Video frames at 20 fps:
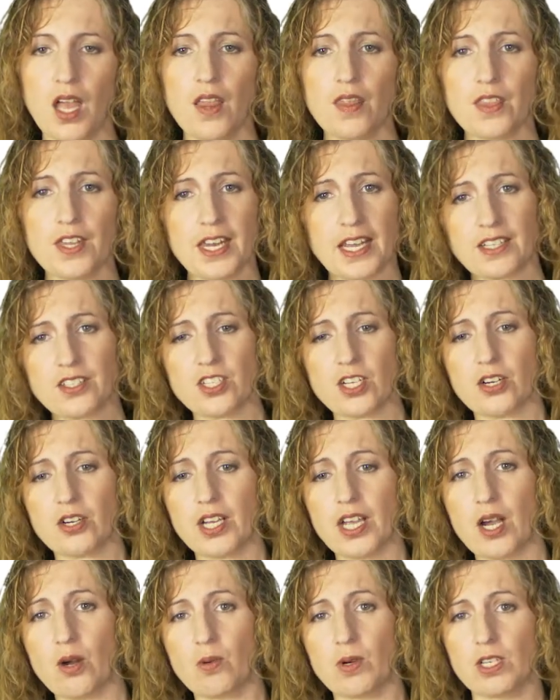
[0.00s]
The next
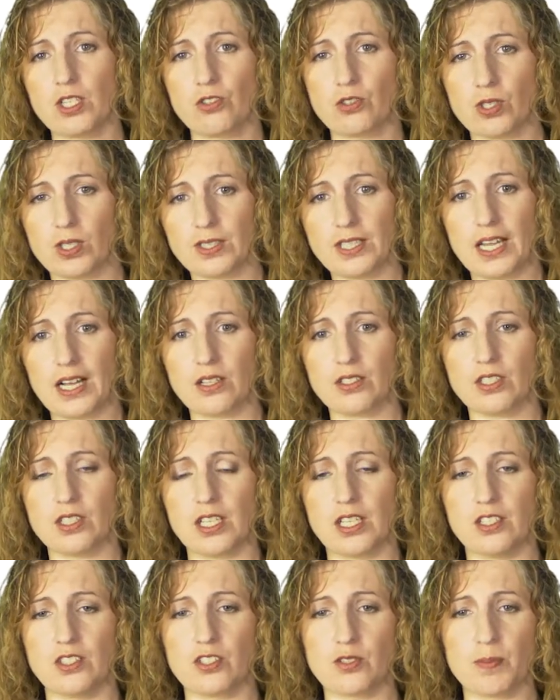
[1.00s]
area I want to drill down
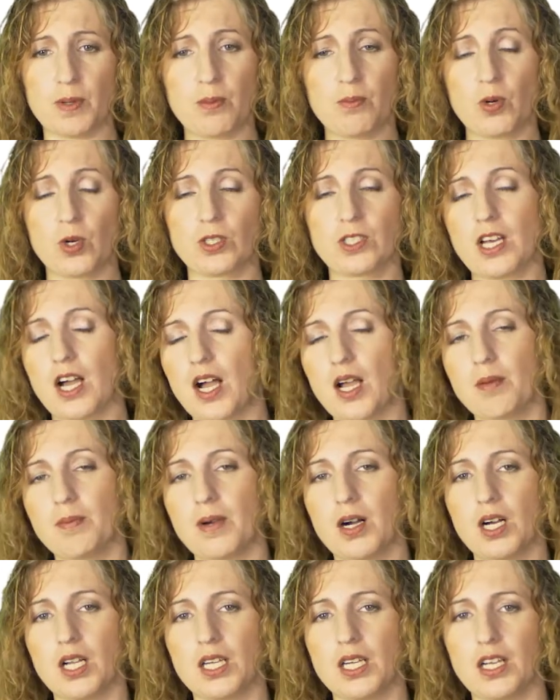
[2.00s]
and spend more time
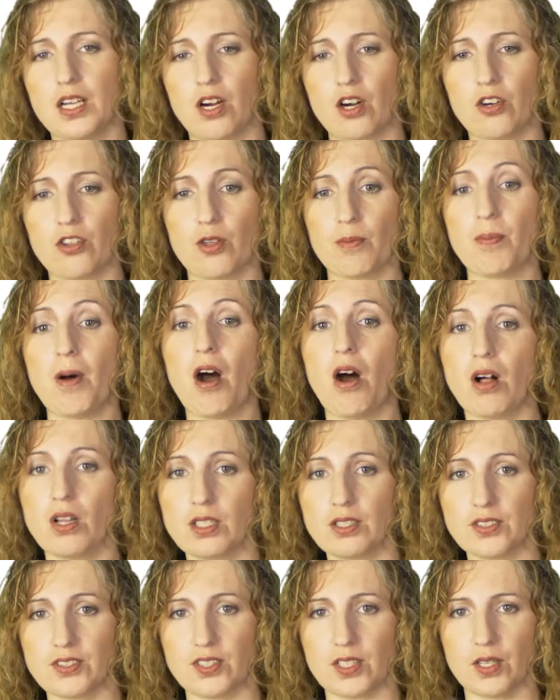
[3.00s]
on are the
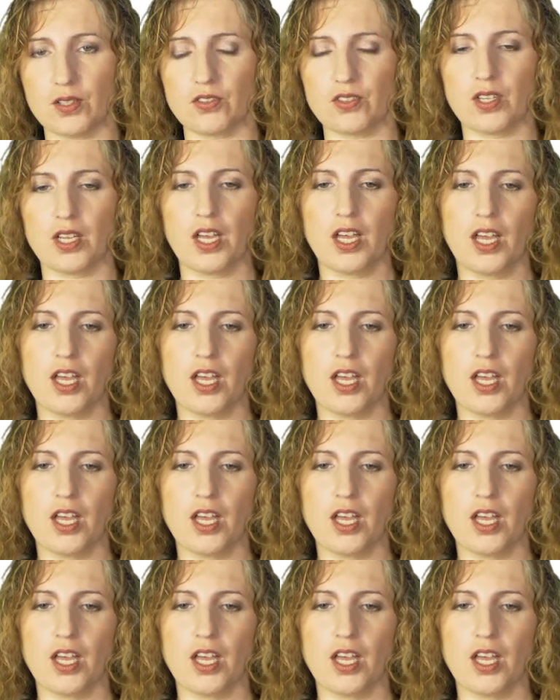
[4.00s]
policies.